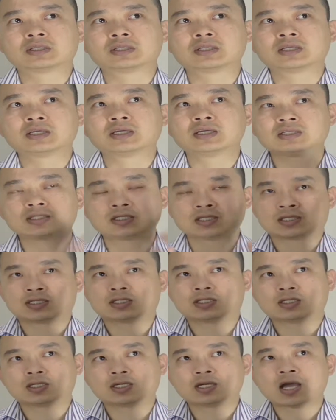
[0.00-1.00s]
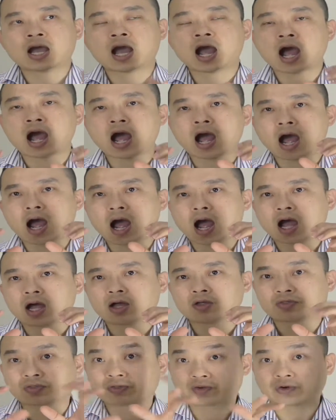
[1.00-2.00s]
teach,
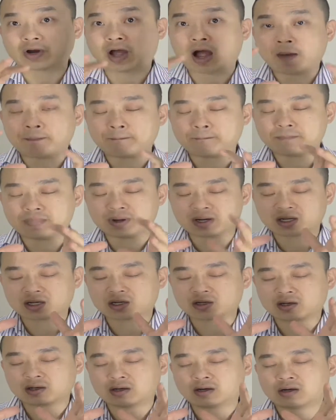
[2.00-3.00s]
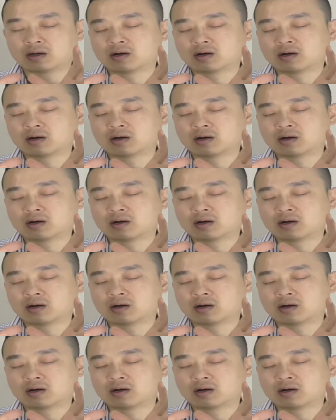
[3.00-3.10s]
thought about